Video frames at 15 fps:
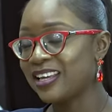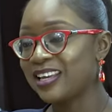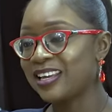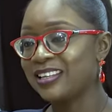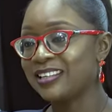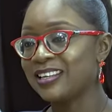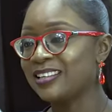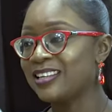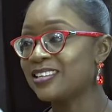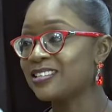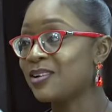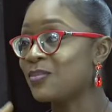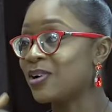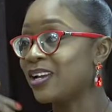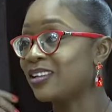And then that's how
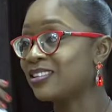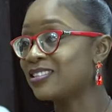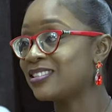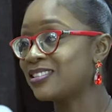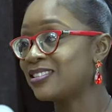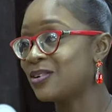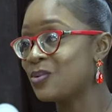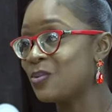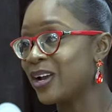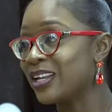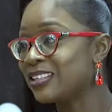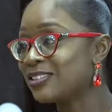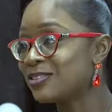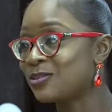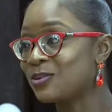my elder sister
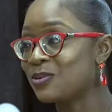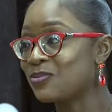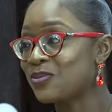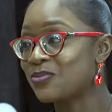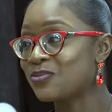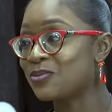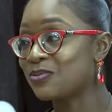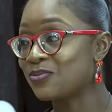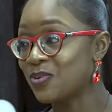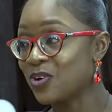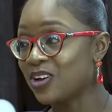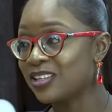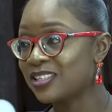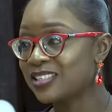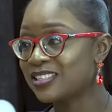went to look for food for
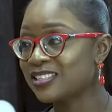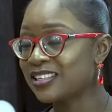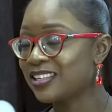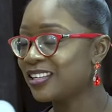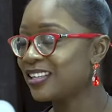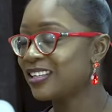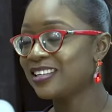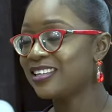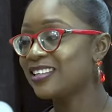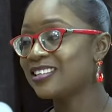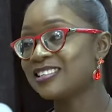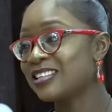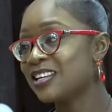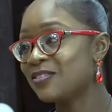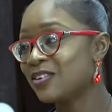us. She
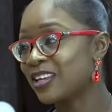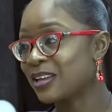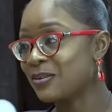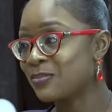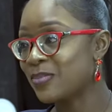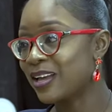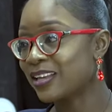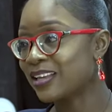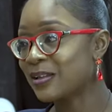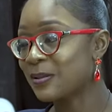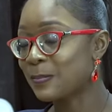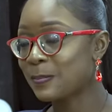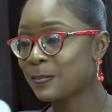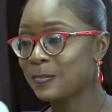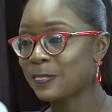never came back. Wow.